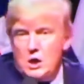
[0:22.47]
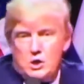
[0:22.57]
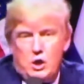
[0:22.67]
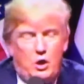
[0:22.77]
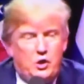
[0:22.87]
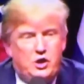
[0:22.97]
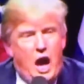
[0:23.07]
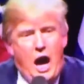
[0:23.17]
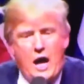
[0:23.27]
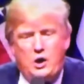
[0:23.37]
this
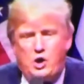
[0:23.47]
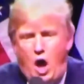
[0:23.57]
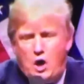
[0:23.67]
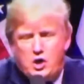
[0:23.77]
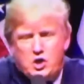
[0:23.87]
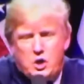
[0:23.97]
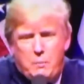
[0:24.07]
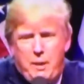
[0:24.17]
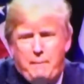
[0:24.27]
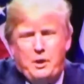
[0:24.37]
guy charges. The
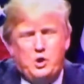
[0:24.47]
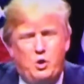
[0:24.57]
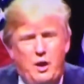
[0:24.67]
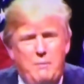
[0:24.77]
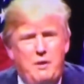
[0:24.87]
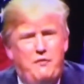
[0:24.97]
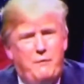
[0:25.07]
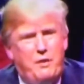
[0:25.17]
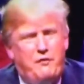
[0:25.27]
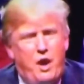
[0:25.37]
people are screaming from
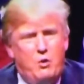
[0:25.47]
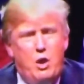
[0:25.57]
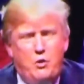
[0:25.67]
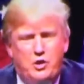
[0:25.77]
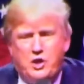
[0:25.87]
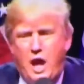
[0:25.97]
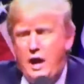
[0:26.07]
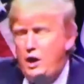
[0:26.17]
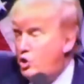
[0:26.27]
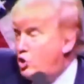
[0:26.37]
the front row. This guy
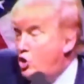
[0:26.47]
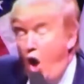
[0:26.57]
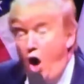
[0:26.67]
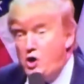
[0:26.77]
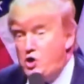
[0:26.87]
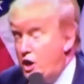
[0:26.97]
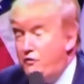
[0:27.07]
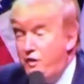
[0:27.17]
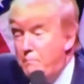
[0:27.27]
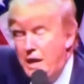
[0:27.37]
is charging
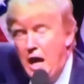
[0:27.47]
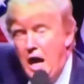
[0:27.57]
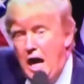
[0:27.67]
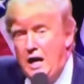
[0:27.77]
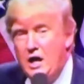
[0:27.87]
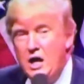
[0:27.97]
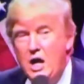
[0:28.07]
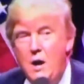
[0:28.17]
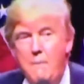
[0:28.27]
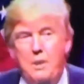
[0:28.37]
from behind
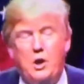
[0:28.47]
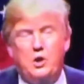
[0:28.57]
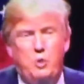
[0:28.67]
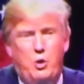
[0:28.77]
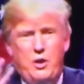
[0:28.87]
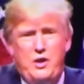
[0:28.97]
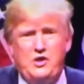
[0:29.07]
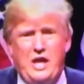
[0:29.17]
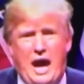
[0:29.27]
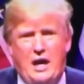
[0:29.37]
because we were in this
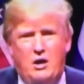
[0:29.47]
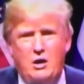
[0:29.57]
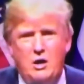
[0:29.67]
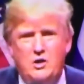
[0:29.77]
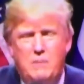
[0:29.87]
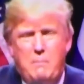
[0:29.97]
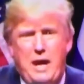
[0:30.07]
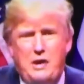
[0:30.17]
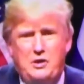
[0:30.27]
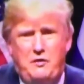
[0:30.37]
hangar. It's a
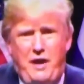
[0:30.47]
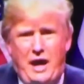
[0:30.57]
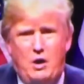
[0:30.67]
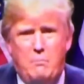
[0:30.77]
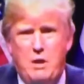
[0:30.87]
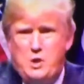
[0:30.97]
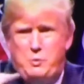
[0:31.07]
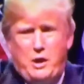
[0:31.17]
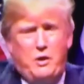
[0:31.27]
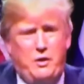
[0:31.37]
massive hangar, much
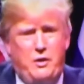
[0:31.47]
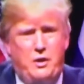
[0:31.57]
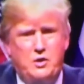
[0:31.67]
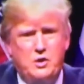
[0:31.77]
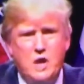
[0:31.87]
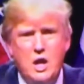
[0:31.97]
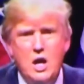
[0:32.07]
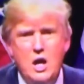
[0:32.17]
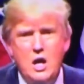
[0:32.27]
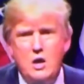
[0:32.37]
bigger than this.
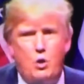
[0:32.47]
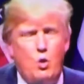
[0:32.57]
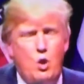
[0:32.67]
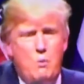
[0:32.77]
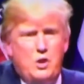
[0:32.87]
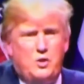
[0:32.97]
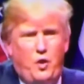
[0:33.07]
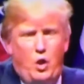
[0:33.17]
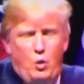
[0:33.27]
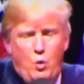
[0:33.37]
The room was
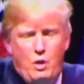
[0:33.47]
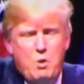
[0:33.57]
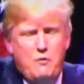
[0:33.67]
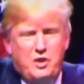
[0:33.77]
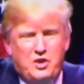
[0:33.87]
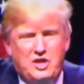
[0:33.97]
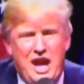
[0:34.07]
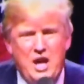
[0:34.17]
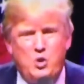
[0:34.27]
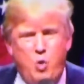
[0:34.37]
full. We moved the
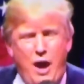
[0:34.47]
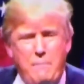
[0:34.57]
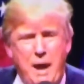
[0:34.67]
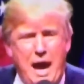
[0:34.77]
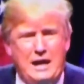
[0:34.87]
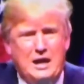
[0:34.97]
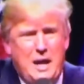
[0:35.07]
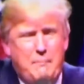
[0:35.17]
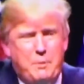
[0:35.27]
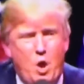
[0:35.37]
stage way back. It
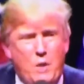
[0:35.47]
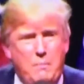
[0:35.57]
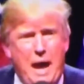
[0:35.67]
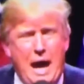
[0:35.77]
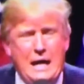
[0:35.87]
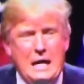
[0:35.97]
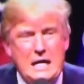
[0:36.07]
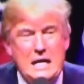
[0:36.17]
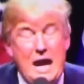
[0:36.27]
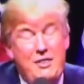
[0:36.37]
kept going back.
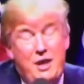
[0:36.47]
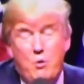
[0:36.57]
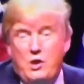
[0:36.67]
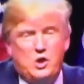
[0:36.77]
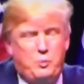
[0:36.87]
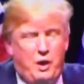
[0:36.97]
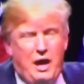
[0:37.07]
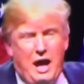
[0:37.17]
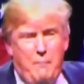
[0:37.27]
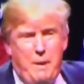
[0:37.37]
And then we just put a
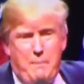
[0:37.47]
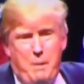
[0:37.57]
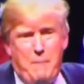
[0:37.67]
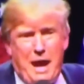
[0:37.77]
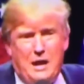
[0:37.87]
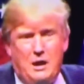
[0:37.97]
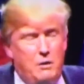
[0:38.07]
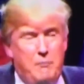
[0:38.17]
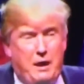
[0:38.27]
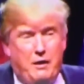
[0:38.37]
lot of people back in
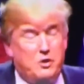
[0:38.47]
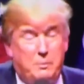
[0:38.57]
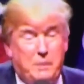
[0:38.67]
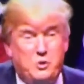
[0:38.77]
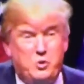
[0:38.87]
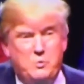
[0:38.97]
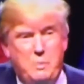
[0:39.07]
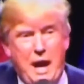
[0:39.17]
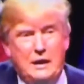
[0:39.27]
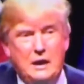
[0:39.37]
back of it. The place was
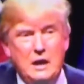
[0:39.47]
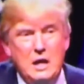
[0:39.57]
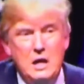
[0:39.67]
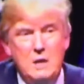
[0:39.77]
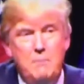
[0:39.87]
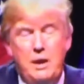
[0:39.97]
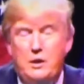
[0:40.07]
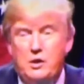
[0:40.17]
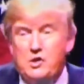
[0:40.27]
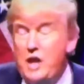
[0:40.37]
packed. But
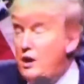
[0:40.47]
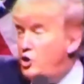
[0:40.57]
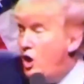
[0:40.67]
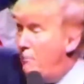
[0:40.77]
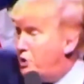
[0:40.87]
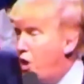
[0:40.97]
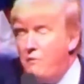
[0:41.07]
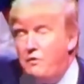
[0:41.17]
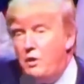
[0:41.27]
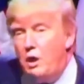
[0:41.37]
this guy jumps
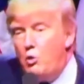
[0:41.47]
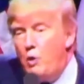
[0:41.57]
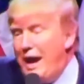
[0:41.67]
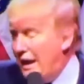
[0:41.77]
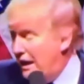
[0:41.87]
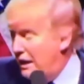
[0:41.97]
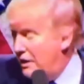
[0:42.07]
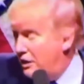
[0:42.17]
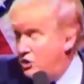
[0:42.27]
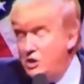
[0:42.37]
over a railing
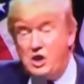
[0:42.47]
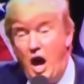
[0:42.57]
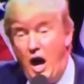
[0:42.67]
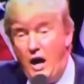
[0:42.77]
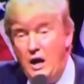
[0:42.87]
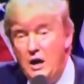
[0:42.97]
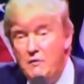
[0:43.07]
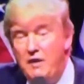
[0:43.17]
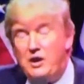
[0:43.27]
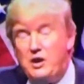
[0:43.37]
that's this high. In
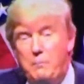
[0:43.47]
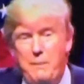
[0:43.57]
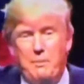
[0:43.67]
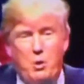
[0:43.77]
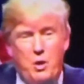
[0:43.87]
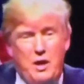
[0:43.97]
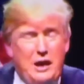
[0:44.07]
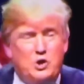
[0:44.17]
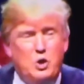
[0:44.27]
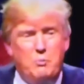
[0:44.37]
fact, the people that were
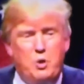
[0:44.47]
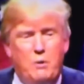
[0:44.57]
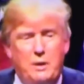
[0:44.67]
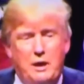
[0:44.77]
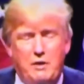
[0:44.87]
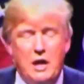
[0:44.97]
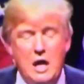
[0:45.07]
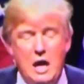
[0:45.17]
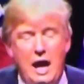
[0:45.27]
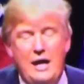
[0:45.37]
next to him couldn't believe it.
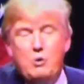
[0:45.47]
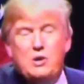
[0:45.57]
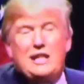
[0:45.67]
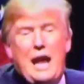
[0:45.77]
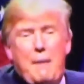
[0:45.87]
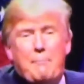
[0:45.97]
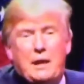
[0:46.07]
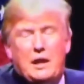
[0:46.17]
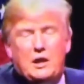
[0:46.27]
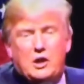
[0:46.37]
And he was clapping
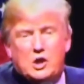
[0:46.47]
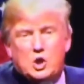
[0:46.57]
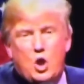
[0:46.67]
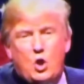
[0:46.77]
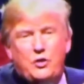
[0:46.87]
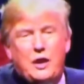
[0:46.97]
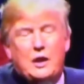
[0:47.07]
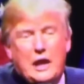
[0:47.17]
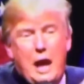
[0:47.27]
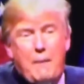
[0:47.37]
like this, the whole thing,
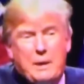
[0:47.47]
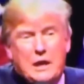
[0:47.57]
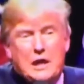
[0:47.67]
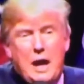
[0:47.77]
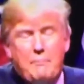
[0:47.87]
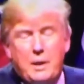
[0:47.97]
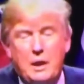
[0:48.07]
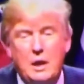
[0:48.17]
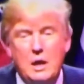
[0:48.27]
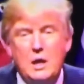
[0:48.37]
clapping, clapping.
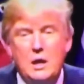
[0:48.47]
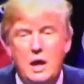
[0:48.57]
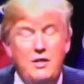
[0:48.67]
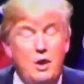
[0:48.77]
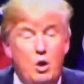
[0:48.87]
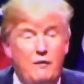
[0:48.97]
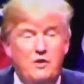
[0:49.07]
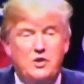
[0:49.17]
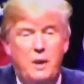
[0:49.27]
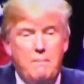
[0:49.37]
And then all of a
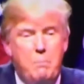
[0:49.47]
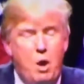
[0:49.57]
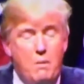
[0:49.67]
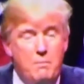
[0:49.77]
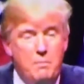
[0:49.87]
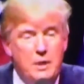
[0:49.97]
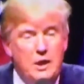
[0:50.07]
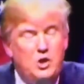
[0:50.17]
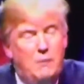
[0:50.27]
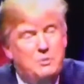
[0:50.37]
sudden, boom, he
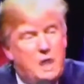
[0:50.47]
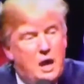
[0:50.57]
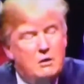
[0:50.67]
jumps out.